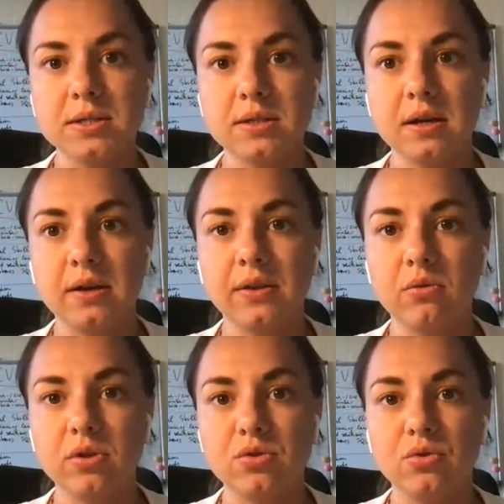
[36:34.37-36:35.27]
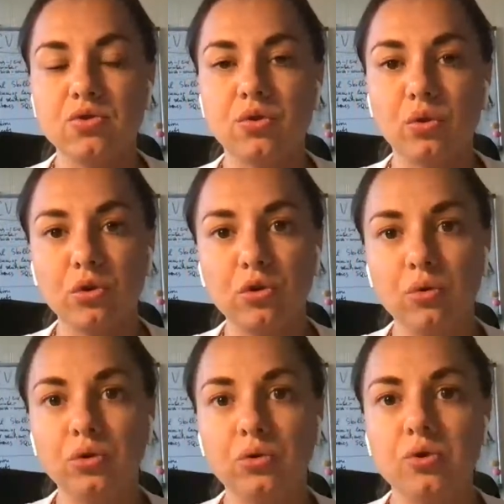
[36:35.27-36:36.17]
Because there is also
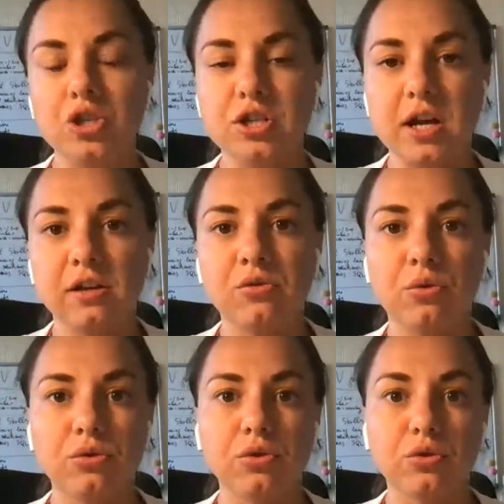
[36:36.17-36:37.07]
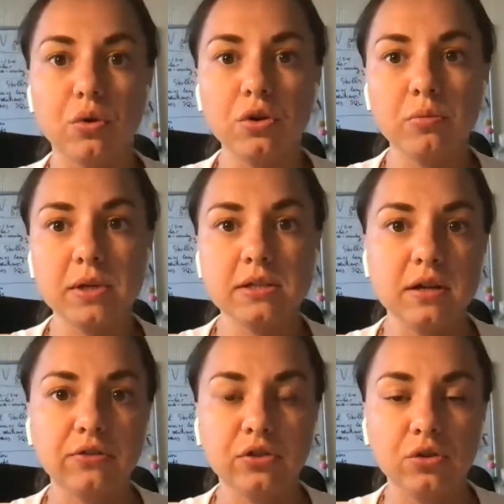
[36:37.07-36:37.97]
no code who is checking all your
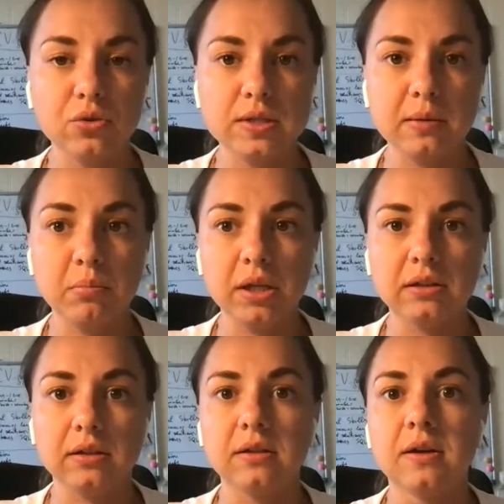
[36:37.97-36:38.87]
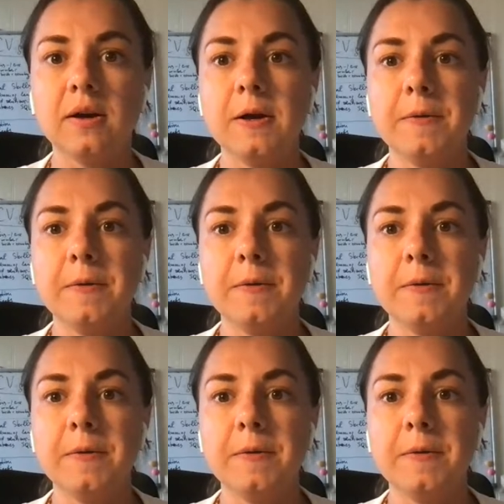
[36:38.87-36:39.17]
documents after you submit it.